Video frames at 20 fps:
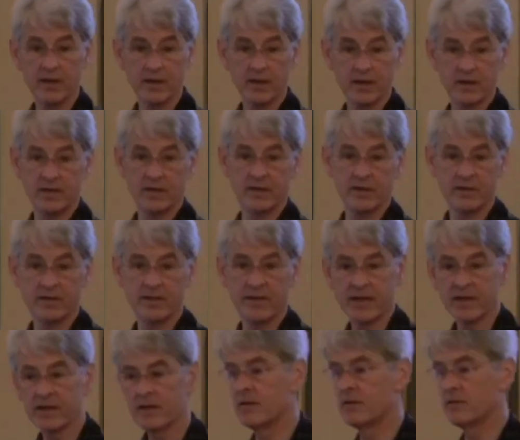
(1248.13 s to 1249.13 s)
Uh,
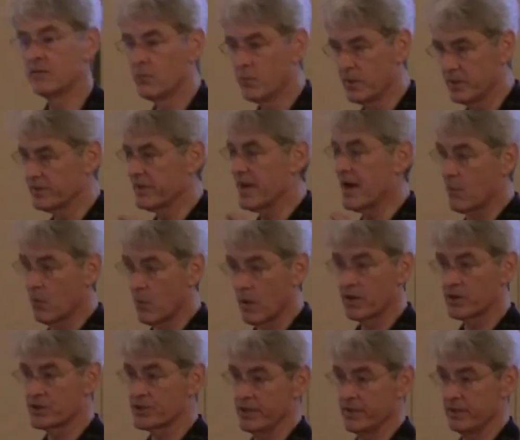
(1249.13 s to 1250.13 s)
that will not
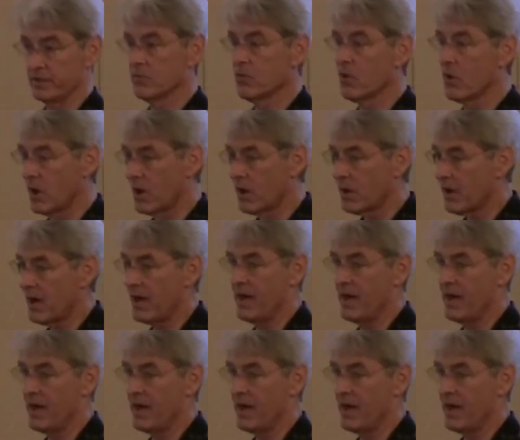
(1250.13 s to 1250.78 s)
wash in law.